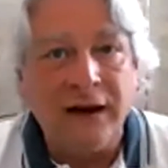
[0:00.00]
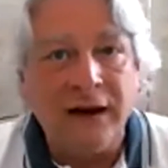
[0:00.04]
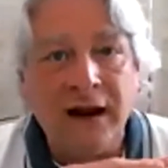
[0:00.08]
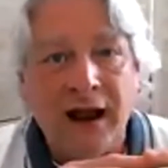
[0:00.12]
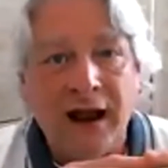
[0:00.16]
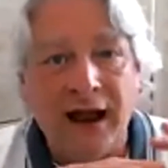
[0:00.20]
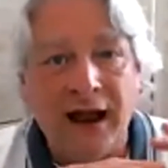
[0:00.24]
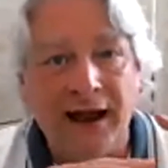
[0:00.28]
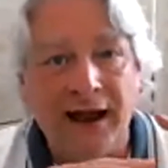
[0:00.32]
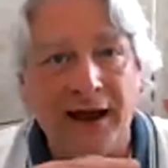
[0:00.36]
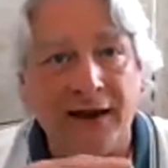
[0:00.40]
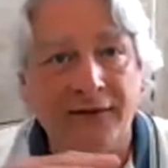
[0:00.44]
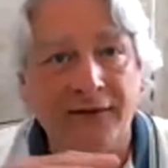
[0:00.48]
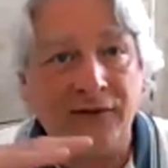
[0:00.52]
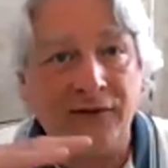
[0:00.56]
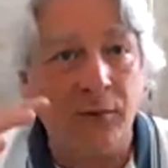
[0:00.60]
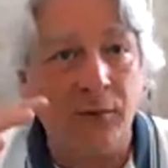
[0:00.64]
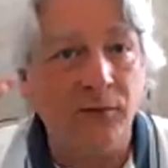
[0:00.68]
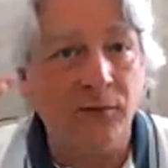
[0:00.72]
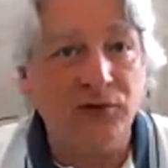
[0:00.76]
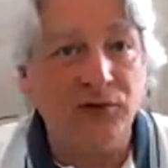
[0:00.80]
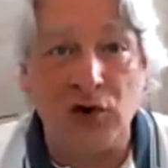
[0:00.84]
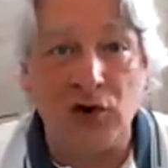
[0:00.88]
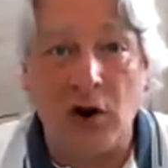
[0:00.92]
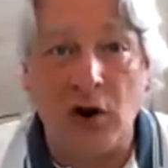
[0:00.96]
I have to
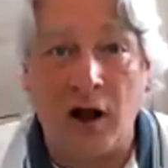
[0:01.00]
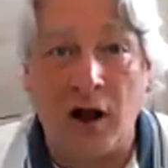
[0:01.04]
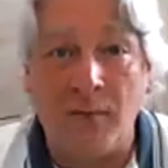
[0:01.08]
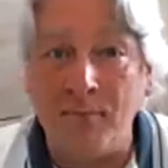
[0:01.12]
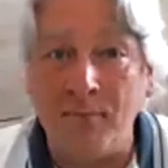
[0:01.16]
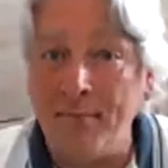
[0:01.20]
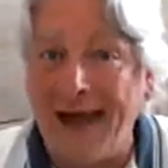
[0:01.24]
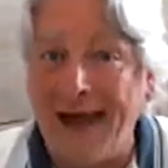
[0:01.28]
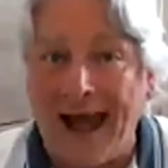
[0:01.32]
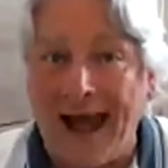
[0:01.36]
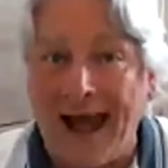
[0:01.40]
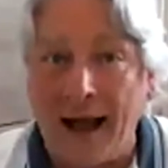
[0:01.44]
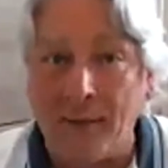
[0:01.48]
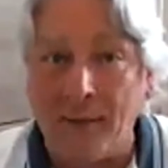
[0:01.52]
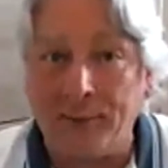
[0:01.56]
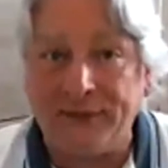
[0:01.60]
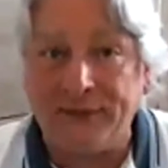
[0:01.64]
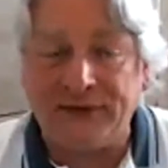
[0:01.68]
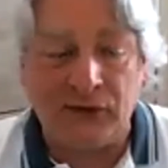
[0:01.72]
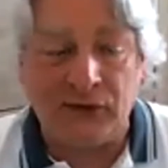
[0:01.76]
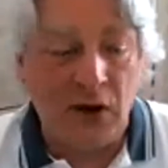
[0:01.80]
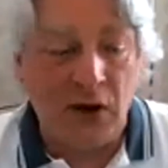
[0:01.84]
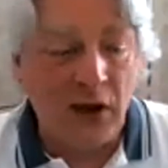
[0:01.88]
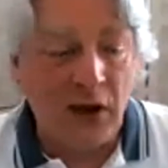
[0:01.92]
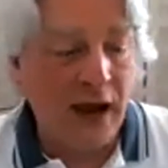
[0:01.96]
draw
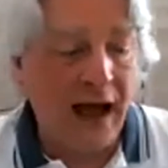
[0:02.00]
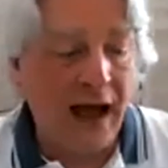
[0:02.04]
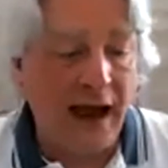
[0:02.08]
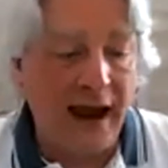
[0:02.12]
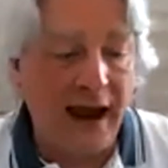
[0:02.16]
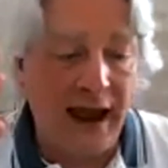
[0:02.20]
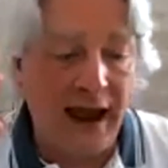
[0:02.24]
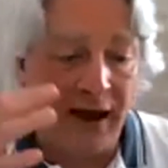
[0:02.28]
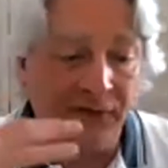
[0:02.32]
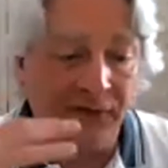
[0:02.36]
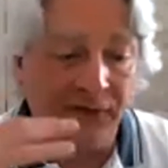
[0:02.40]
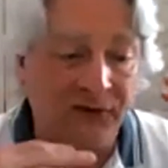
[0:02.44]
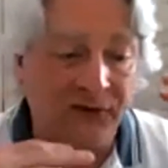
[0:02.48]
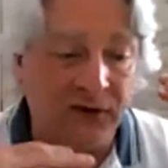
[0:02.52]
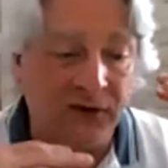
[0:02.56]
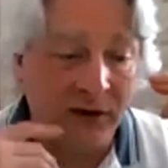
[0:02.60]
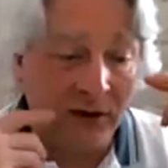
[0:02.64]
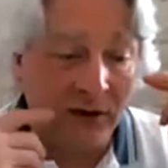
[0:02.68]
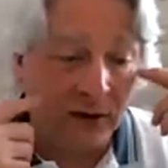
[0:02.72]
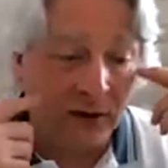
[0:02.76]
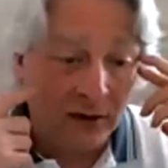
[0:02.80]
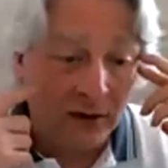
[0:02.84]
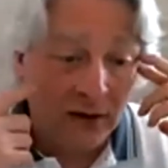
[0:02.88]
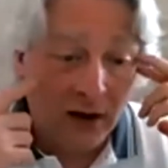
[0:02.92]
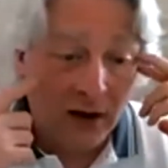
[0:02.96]
maps. I have to
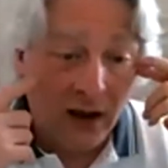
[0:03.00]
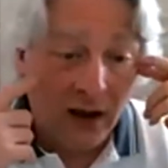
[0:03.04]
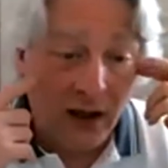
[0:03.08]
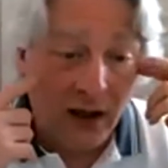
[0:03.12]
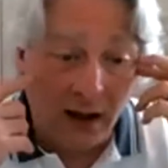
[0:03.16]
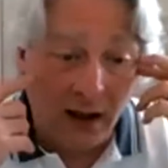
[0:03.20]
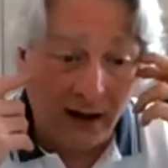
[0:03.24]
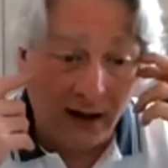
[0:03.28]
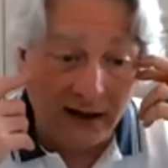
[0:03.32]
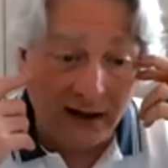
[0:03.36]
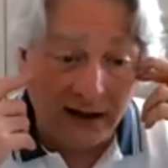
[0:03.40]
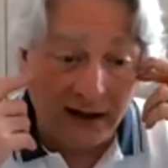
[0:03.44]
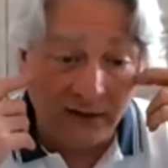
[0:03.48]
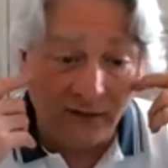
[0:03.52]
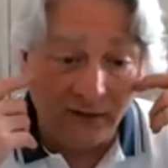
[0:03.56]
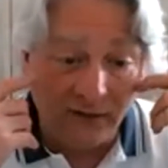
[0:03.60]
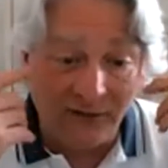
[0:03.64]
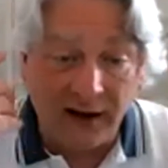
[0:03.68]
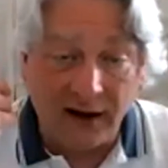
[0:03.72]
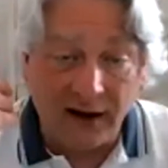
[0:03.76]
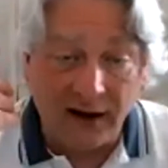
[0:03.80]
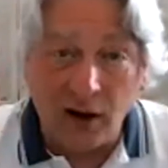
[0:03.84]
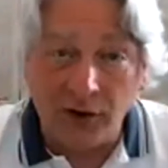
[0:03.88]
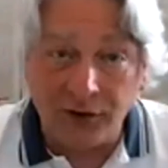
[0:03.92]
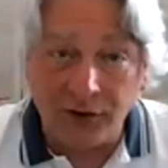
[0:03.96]
invent
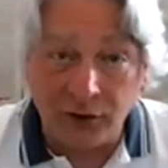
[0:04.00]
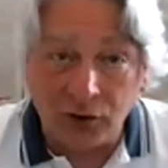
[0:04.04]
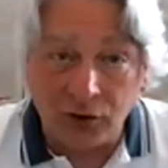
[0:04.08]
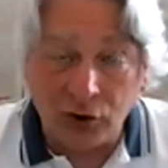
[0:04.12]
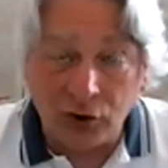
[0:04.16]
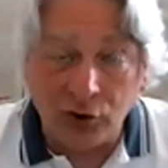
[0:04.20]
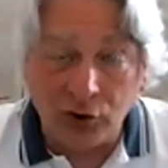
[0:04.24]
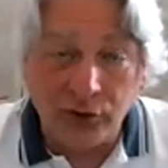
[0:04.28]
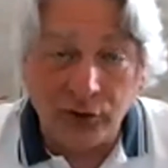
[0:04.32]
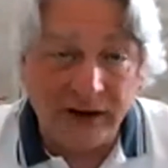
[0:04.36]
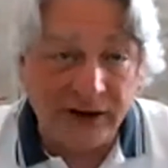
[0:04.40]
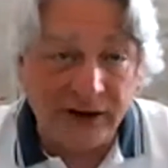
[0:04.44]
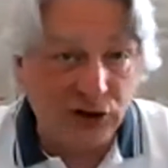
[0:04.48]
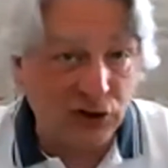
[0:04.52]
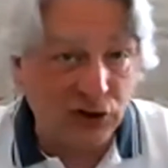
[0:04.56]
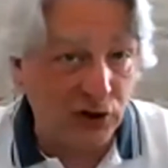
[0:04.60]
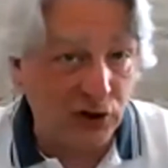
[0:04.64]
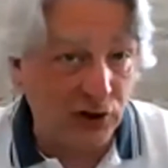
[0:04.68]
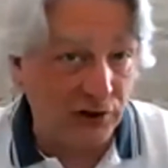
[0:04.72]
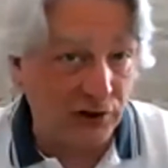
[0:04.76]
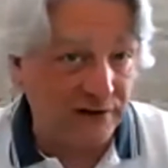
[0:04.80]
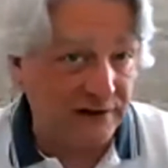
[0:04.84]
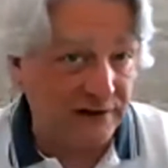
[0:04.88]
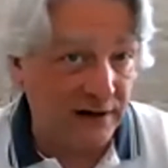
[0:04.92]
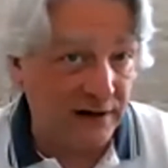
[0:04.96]
other
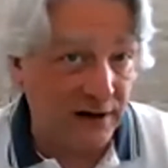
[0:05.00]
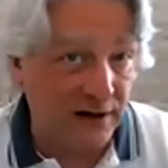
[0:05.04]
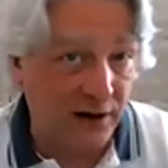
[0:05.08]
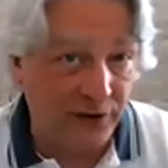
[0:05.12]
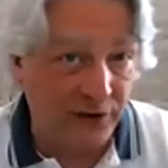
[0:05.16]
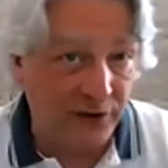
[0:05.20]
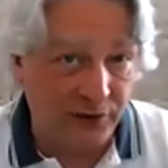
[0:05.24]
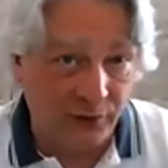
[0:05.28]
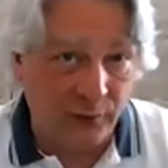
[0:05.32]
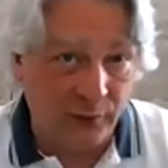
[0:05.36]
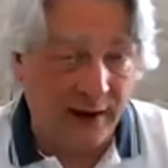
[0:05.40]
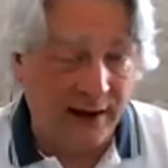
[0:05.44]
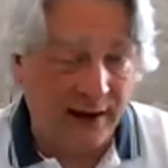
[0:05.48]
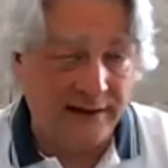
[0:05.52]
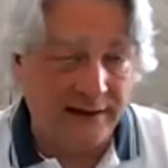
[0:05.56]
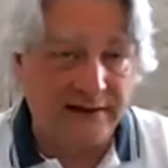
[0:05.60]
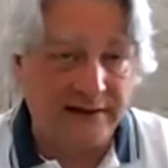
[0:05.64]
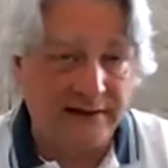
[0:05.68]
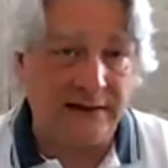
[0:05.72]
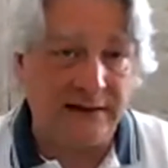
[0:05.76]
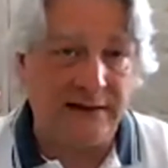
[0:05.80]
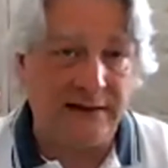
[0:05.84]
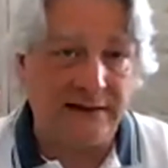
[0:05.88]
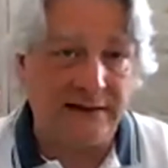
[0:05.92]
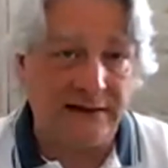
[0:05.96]
creatures and other
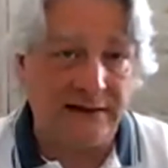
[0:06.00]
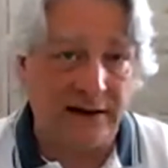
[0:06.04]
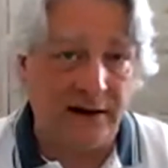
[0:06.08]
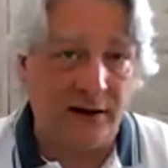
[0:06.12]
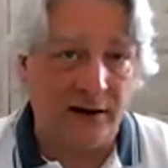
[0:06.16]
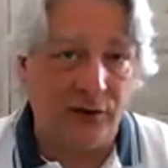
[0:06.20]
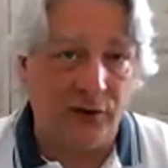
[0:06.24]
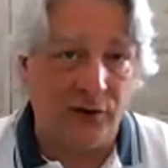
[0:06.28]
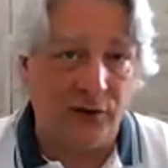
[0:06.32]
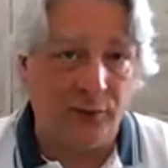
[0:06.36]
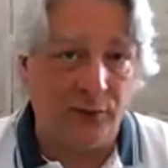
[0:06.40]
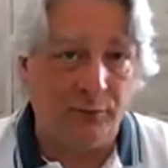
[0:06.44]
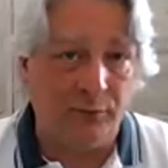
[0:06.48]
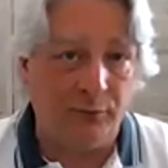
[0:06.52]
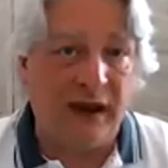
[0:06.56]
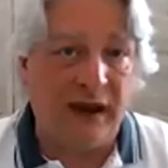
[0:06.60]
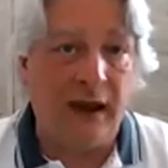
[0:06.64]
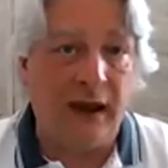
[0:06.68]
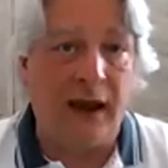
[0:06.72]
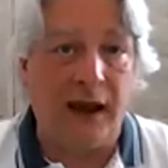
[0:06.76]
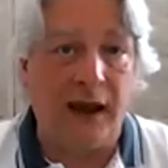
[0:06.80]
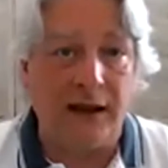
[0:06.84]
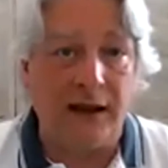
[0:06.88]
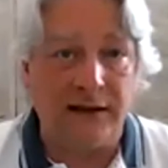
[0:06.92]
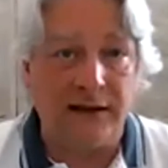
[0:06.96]
races and other
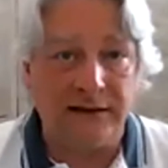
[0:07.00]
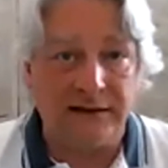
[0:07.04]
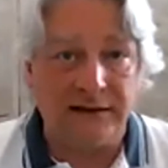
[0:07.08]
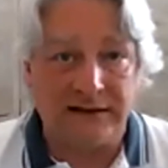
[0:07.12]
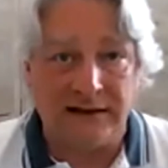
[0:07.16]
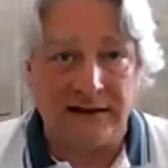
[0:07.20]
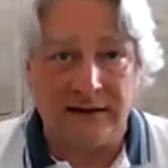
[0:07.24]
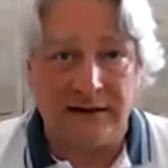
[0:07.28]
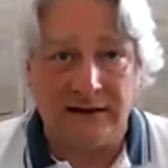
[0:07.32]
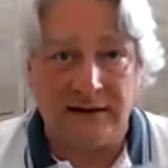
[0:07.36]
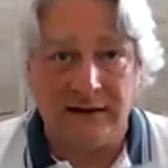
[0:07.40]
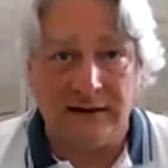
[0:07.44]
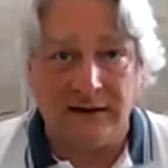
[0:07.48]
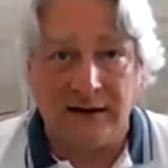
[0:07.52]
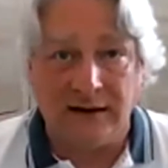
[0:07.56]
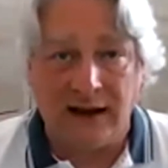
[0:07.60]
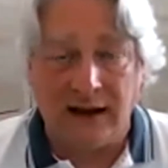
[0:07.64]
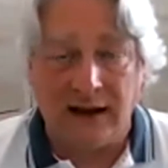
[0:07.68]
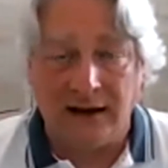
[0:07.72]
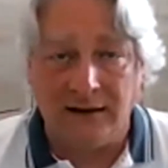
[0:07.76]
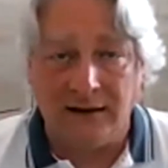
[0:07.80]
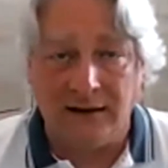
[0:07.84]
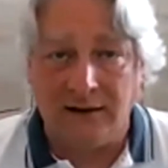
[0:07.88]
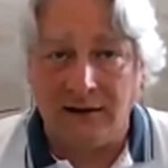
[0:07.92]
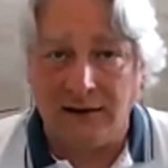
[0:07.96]
beings
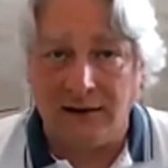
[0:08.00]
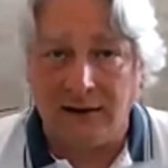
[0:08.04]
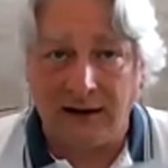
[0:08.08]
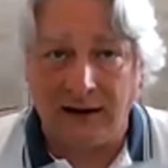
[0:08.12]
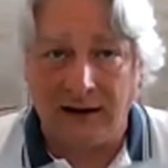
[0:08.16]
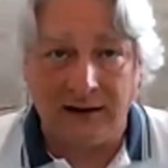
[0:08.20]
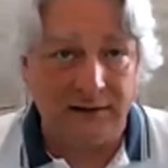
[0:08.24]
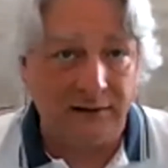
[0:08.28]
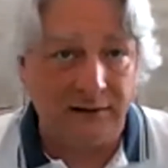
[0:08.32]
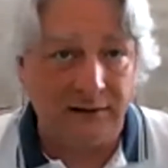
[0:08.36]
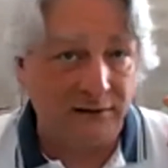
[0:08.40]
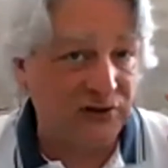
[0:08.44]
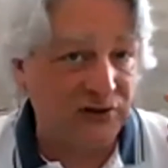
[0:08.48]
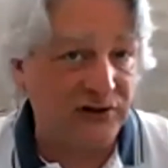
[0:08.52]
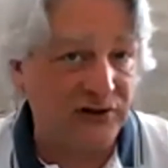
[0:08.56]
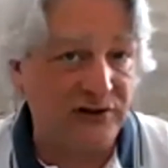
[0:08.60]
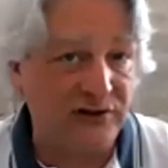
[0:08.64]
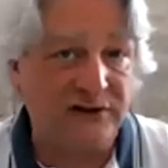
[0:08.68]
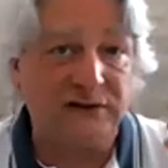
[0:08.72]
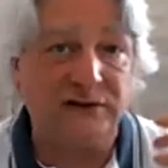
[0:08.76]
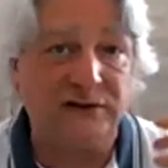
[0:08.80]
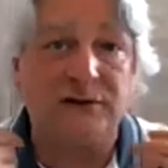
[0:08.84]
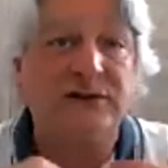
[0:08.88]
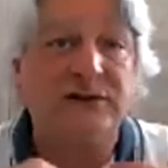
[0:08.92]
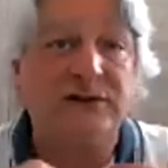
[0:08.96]
and just
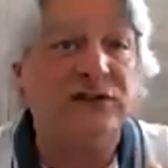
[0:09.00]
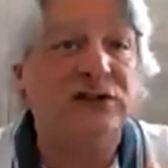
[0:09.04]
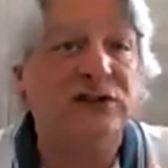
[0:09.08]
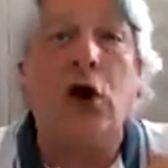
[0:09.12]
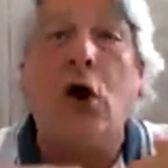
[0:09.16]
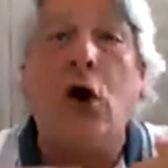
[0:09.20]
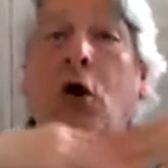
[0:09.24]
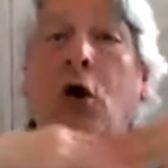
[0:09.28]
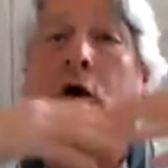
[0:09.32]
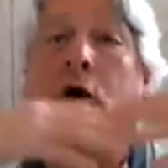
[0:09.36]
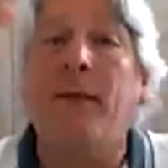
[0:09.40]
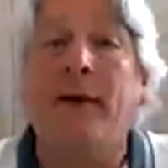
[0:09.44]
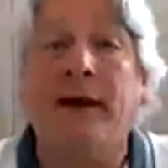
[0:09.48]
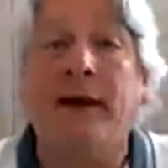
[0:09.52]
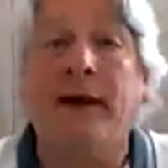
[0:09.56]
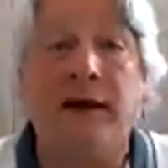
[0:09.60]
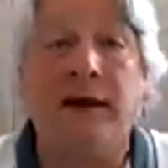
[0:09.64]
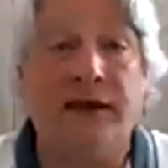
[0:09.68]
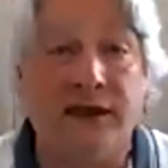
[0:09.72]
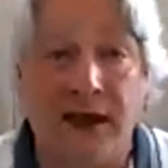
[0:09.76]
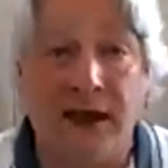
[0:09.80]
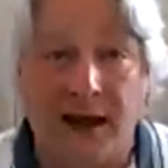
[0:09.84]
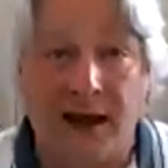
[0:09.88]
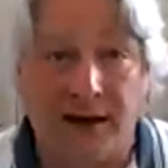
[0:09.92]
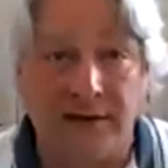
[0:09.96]
so many
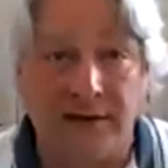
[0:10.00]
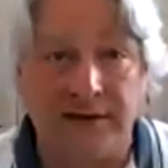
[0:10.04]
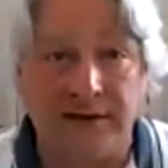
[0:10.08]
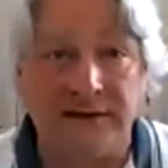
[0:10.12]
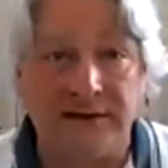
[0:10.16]
things.